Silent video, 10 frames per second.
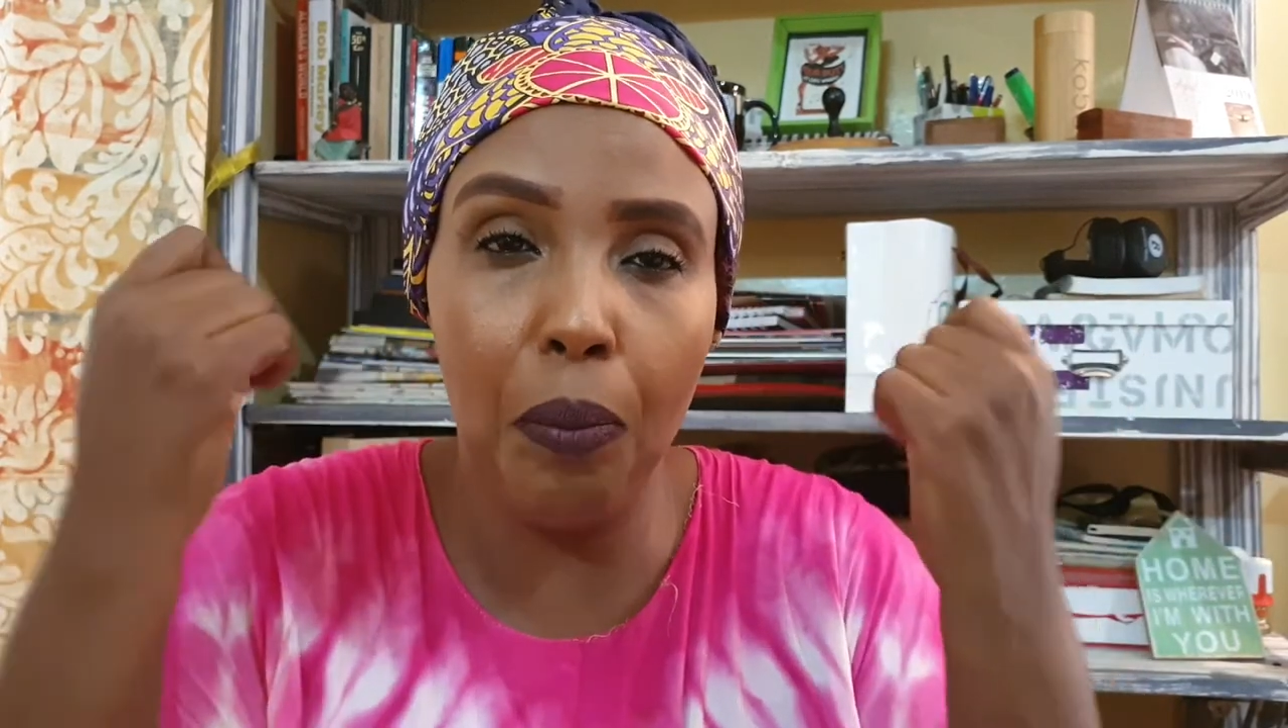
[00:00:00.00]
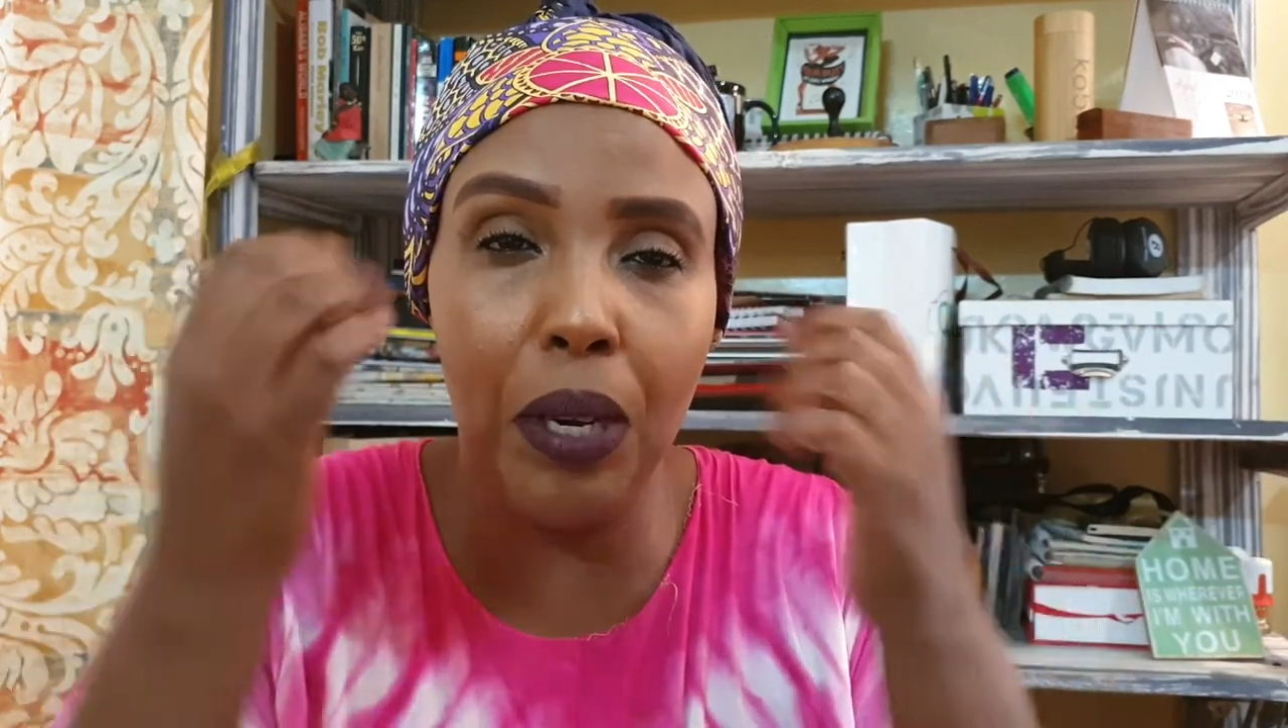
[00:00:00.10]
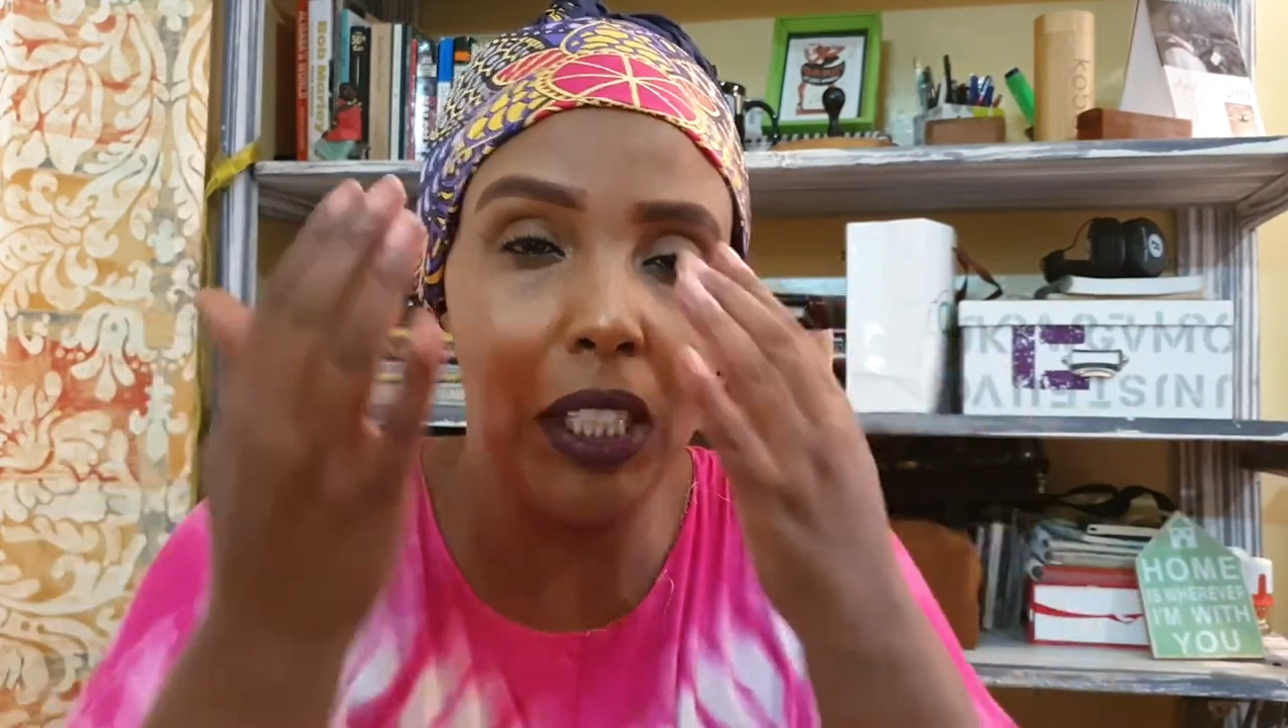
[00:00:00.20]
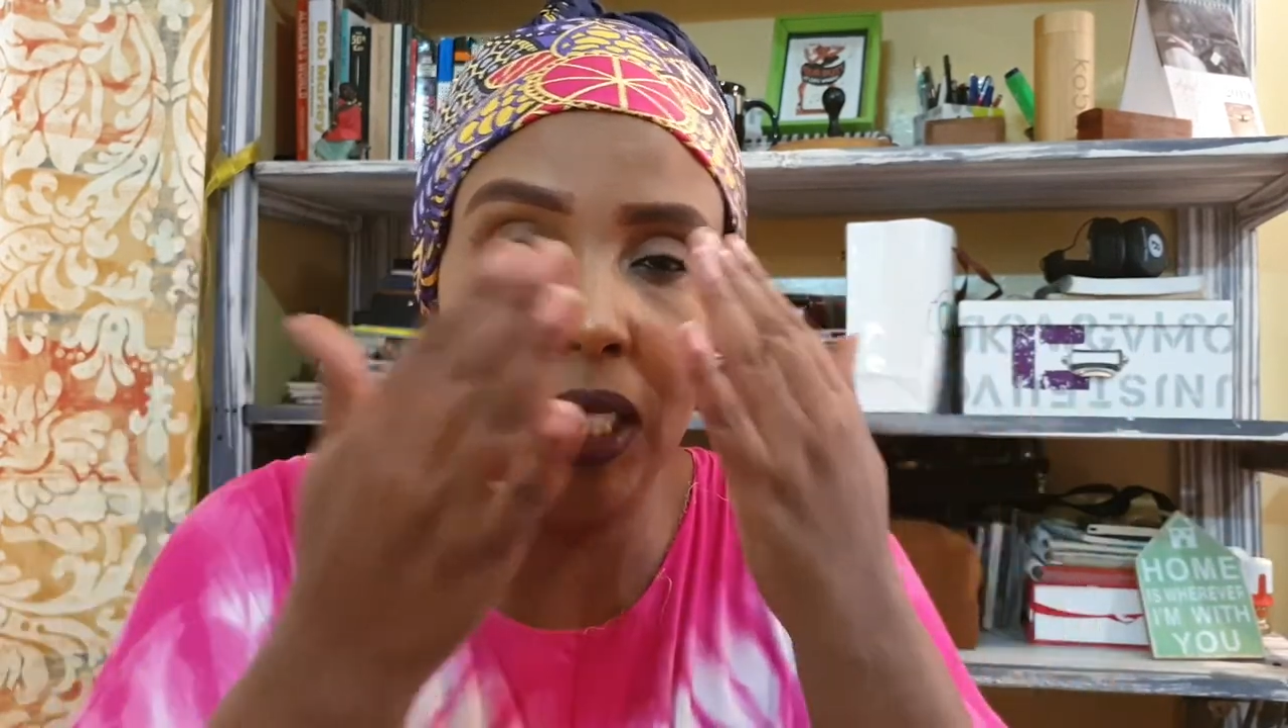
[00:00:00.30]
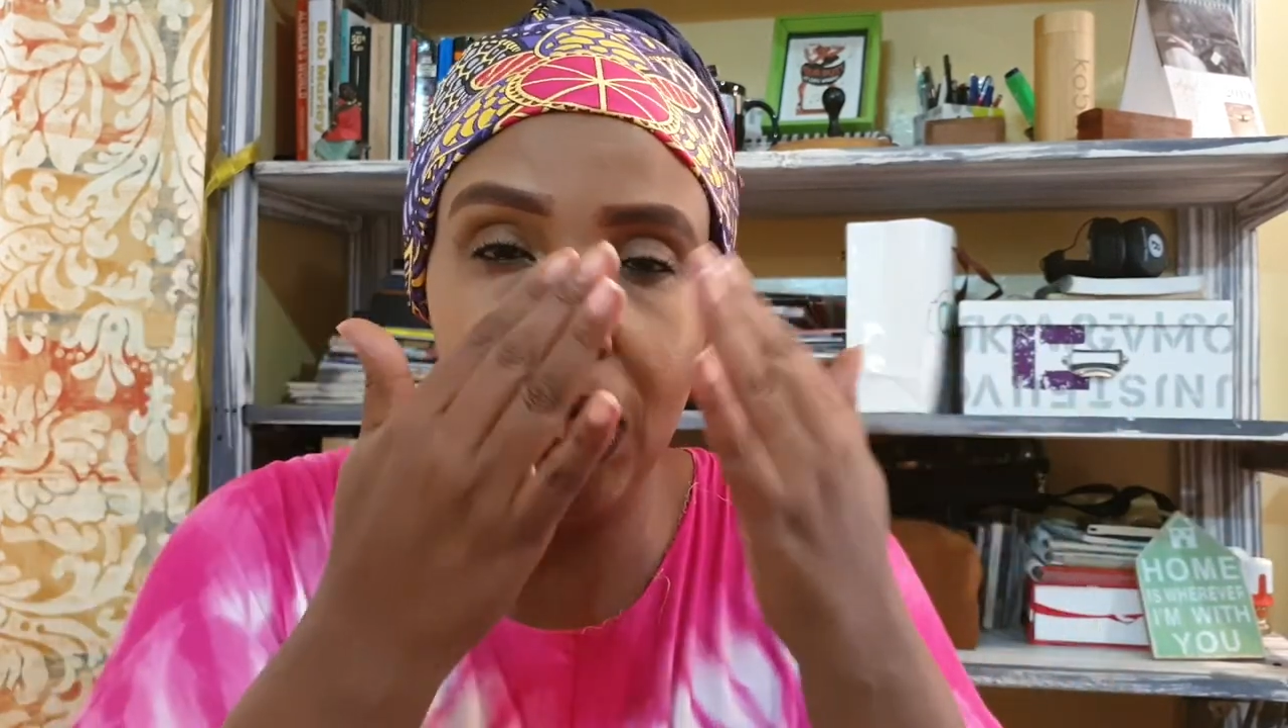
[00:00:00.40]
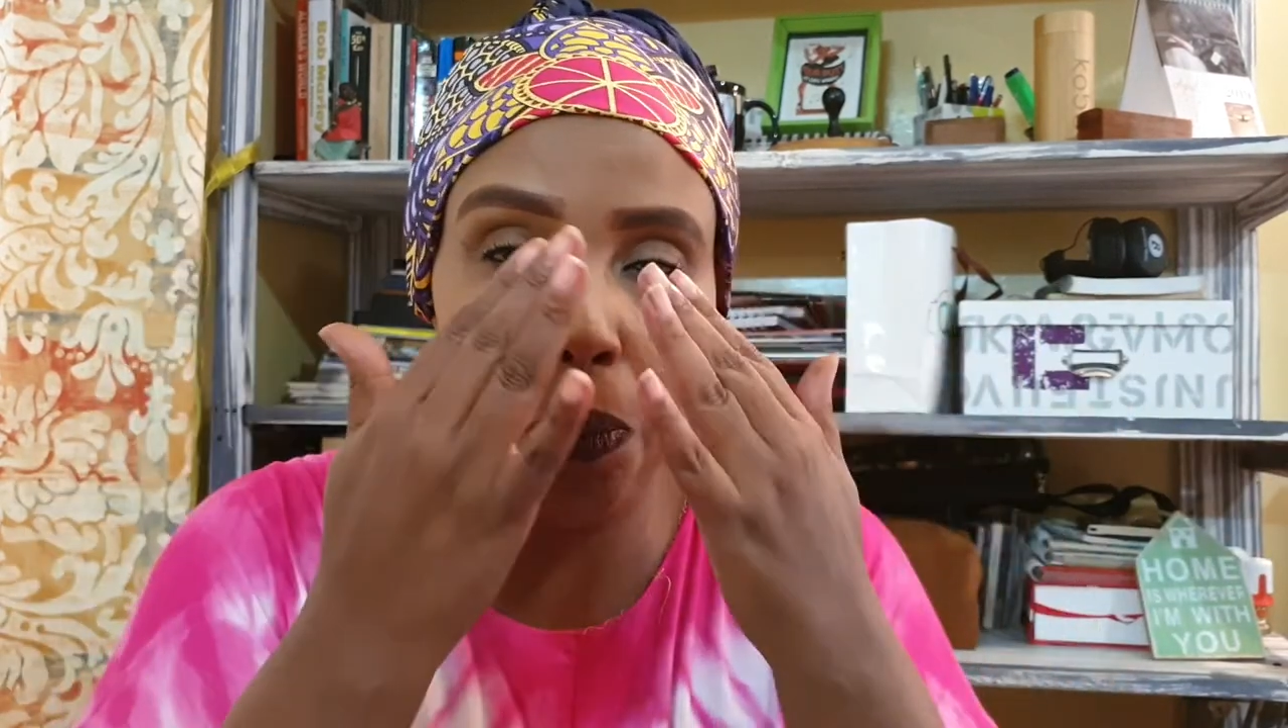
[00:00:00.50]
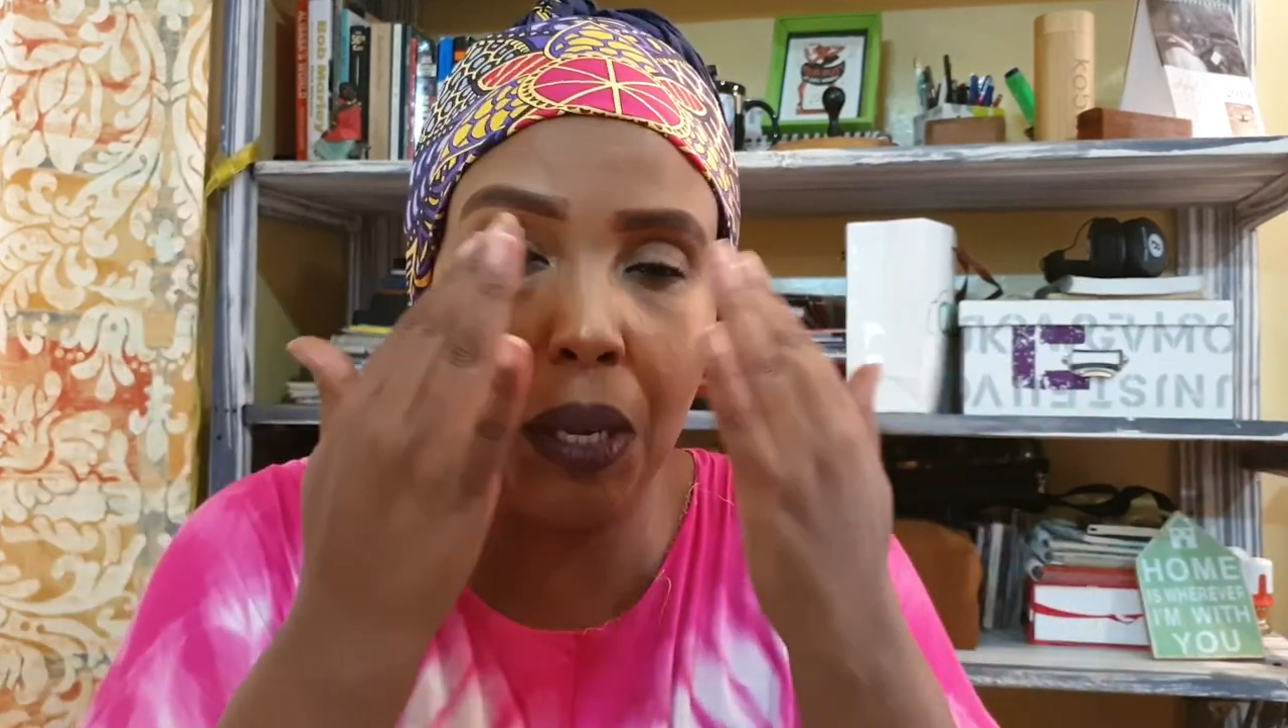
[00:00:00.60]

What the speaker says: brush just